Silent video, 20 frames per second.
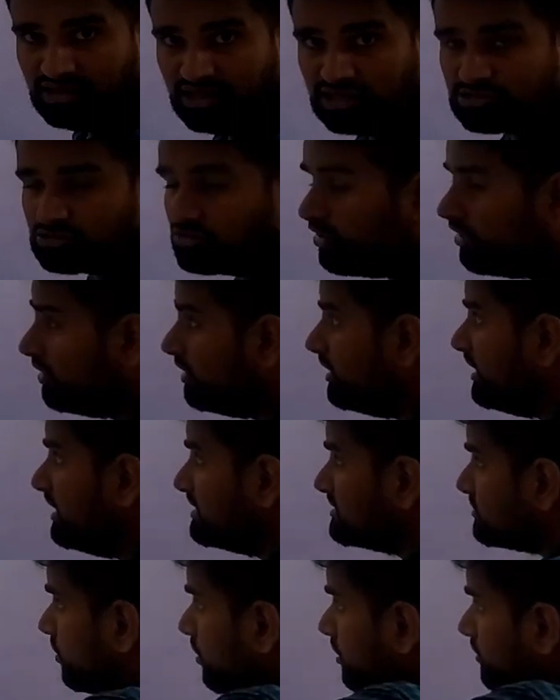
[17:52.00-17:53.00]
is
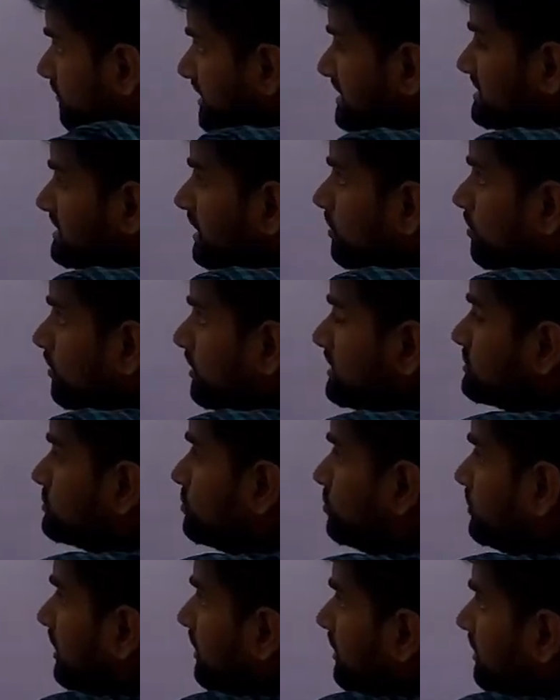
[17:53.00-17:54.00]
always equals
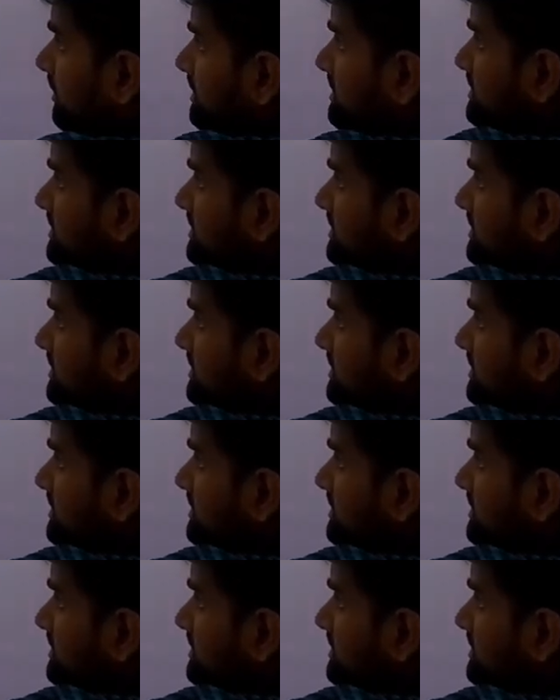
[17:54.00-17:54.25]
to the